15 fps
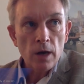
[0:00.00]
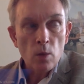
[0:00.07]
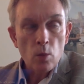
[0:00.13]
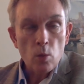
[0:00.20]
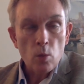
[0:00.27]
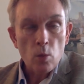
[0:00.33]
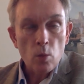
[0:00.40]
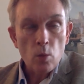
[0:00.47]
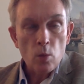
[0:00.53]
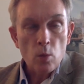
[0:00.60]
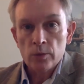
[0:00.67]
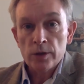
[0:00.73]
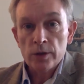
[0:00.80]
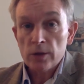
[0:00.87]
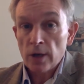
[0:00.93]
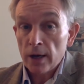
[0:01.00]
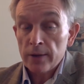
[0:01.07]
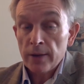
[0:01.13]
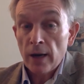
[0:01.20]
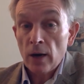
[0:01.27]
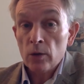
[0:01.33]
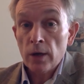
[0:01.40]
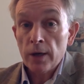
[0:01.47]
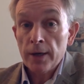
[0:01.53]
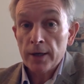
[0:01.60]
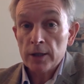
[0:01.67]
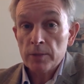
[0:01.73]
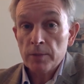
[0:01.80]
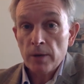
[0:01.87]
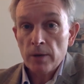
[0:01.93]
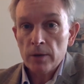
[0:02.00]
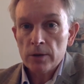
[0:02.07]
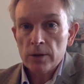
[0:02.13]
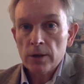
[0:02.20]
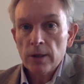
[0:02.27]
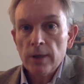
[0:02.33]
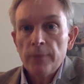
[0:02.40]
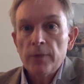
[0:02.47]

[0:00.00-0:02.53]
way that you design that online experience